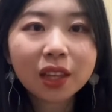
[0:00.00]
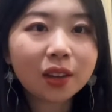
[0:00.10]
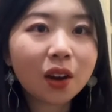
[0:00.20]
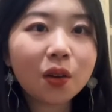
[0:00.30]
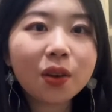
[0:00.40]

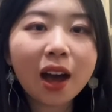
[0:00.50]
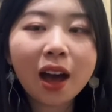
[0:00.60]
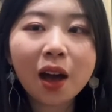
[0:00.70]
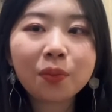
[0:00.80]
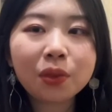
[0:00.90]
You know,
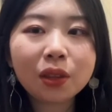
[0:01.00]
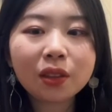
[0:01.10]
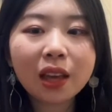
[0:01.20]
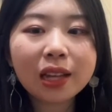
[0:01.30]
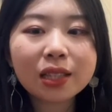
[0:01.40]

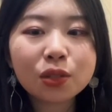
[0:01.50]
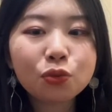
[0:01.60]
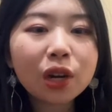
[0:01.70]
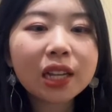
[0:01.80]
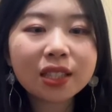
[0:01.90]
it's
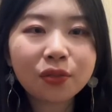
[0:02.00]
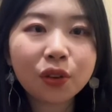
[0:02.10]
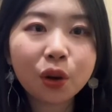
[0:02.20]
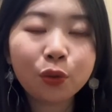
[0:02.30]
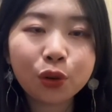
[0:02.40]
really
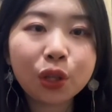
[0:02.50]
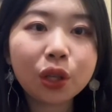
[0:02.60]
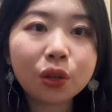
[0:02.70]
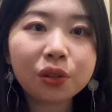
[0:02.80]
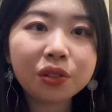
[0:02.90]
difficult for
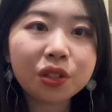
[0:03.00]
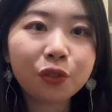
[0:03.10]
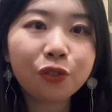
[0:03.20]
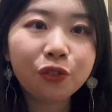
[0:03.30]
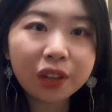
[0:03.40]
you to
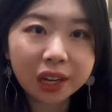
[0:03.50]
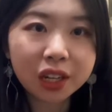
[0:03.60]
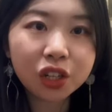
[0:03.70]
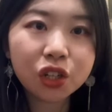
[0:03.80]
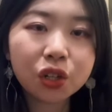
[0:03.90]

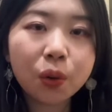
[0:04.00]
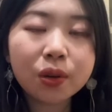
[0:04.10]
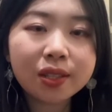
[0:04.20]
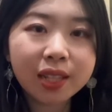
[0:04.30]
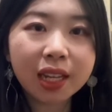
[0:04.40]
finish or
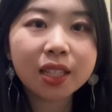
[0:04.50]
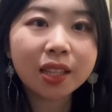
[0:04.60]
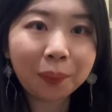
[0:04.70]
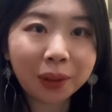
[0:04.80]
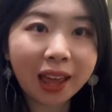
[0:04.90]
stick to
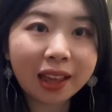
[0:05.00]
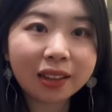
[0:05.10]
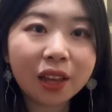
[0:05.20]
that plan,